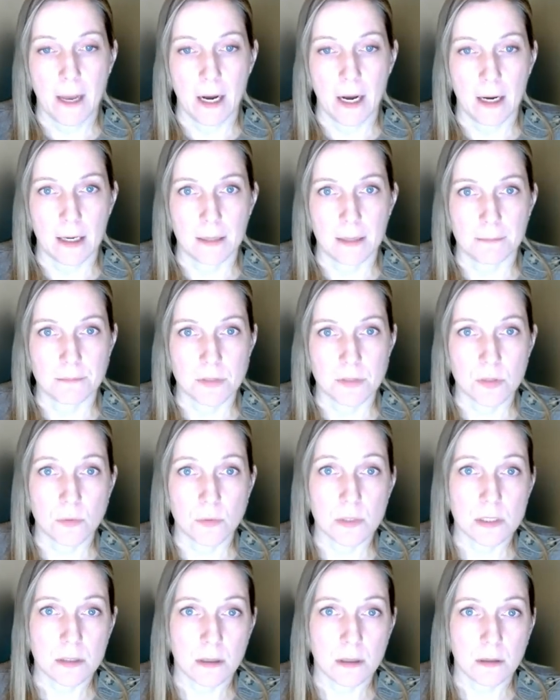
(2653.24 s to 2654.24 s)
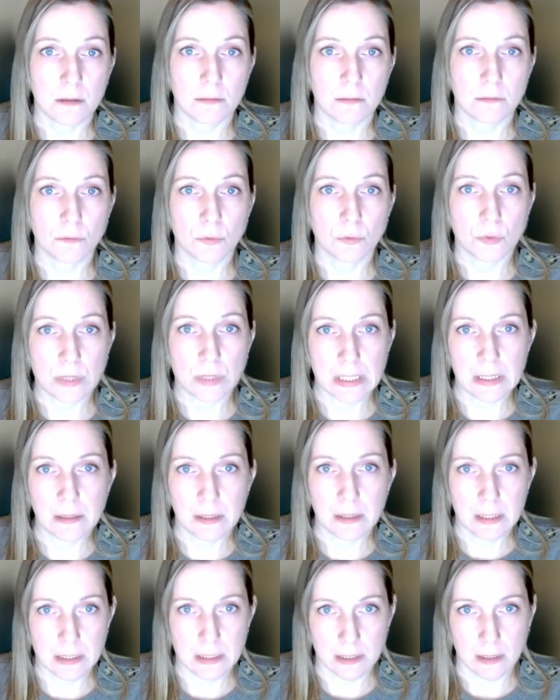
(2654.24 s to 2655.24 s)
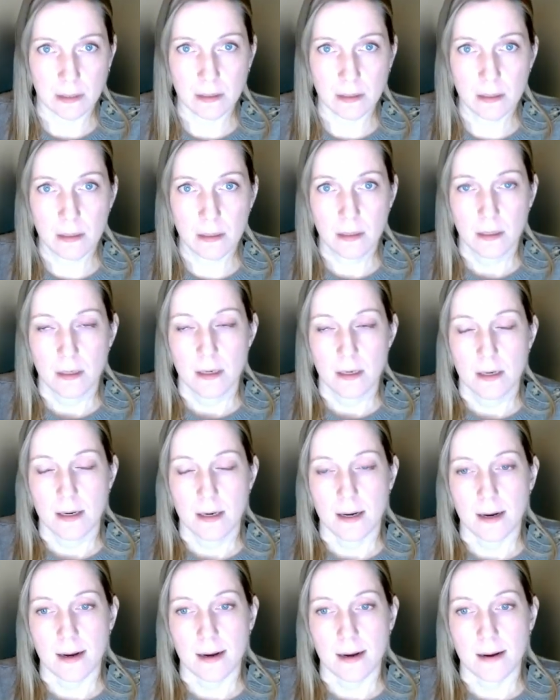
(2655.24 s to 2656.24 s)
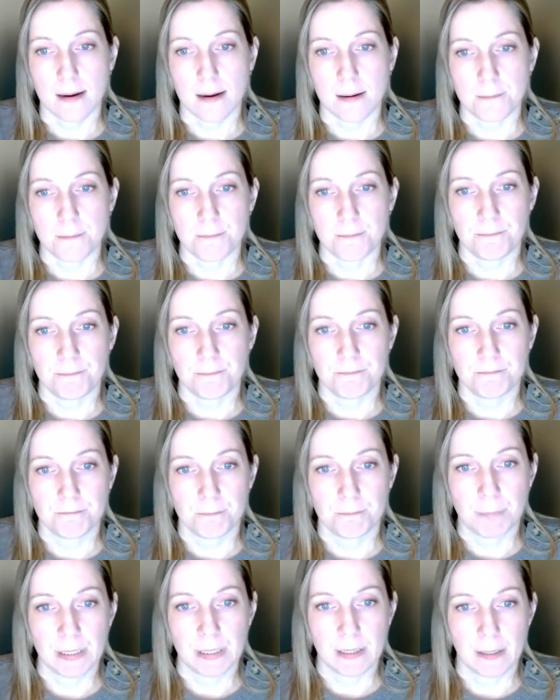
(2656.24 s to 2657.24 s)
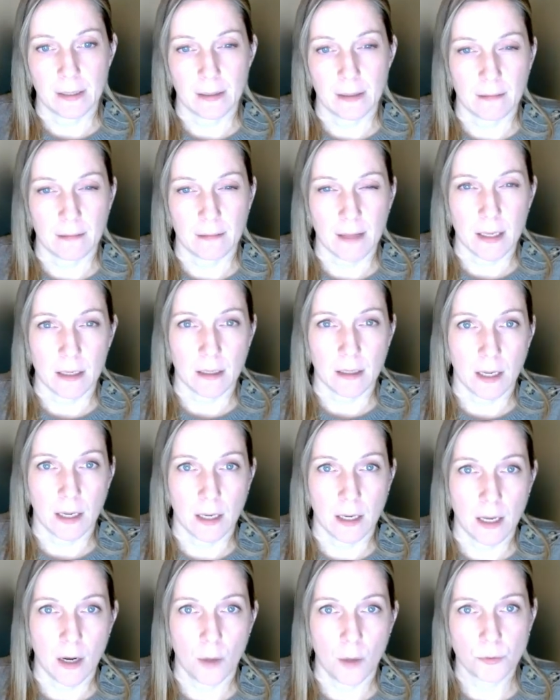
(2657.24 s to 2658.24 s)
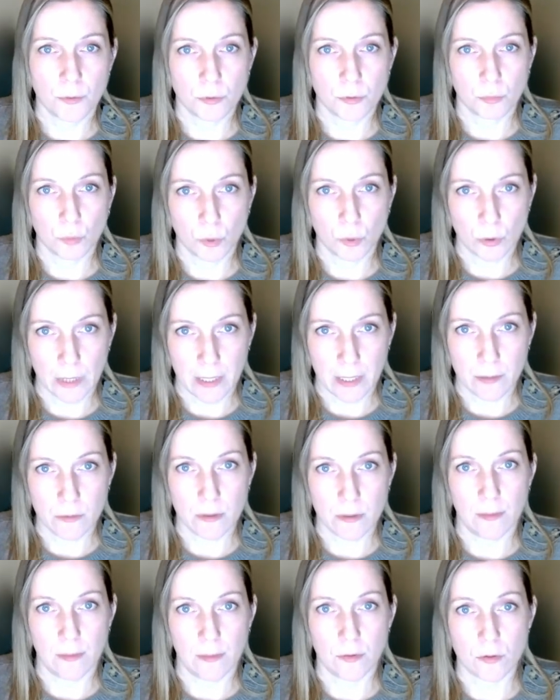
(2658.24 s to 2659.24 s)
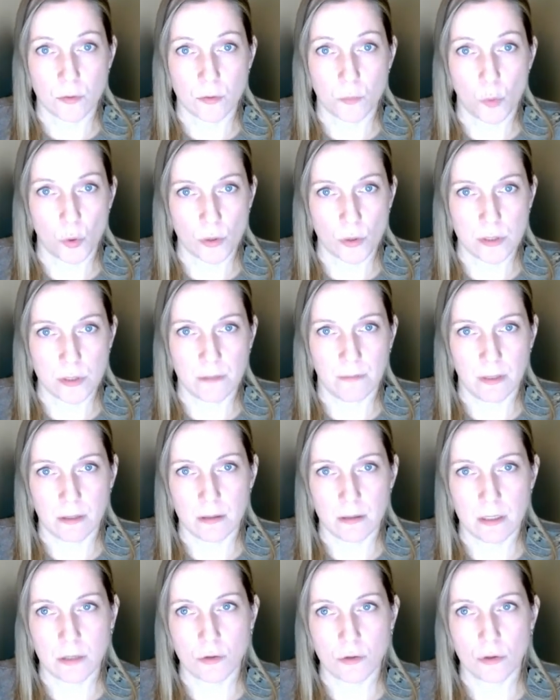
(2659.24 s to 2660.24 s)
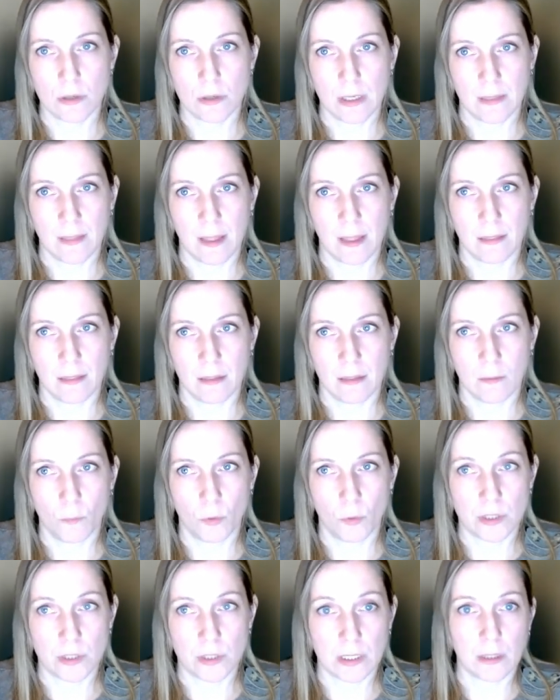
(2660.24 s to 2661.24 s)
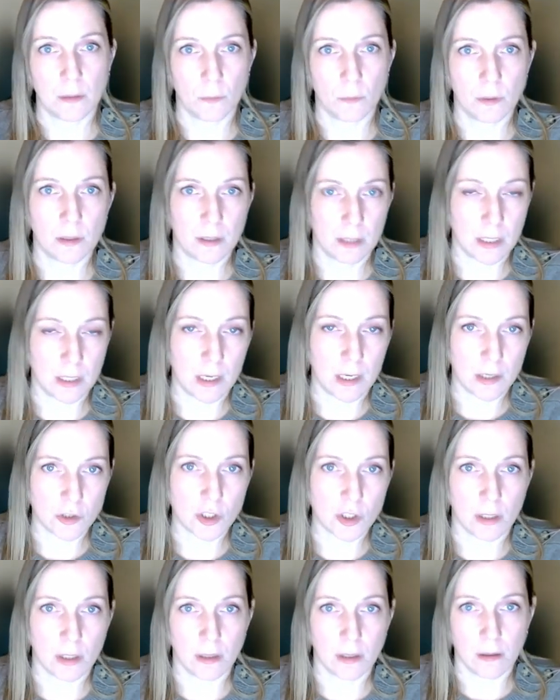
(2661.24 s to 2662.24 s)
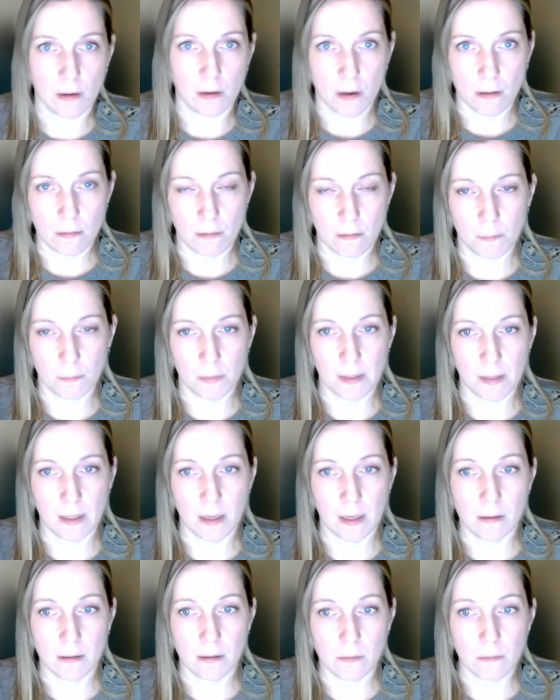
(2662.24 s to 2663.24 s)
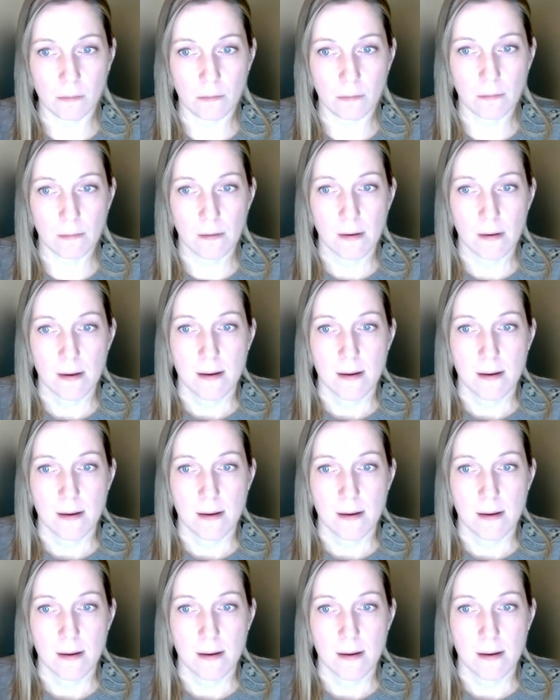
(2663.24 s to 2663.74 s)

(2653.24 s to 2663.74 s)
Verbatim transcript: Um, so it's not routinely done. Um, but like I said, it kind of helps rule out that there's more severe injury and that we're dealing with concussion and not something else